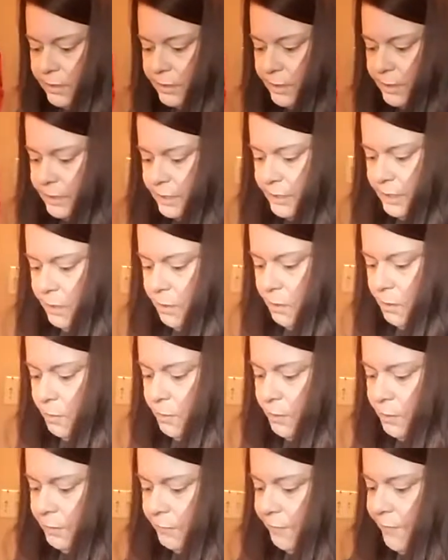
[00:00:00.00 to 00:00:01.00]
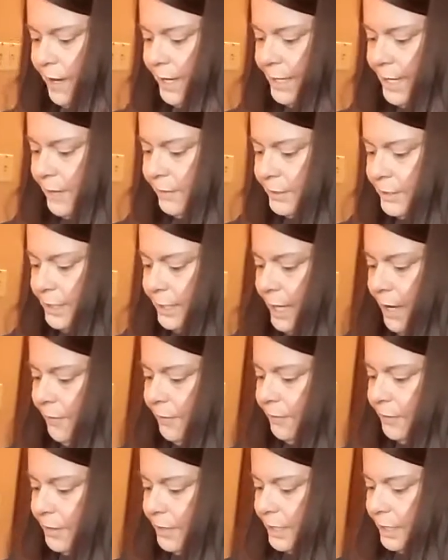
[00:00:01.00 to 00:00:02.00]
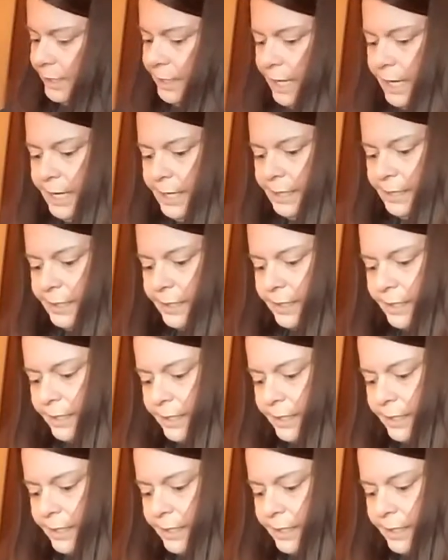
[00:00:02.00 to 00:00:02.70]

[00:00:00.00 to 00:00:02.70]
So we'll find out together and then,